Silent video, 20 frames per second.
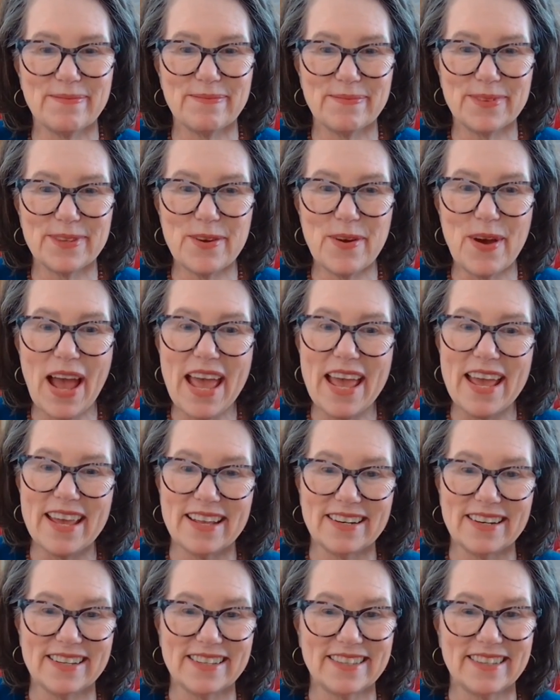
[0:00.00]
So hey,
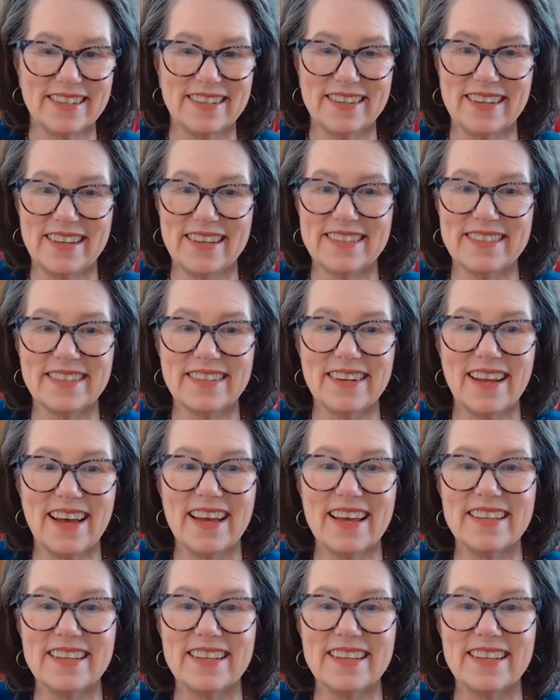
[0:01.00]
listen, it's a lot.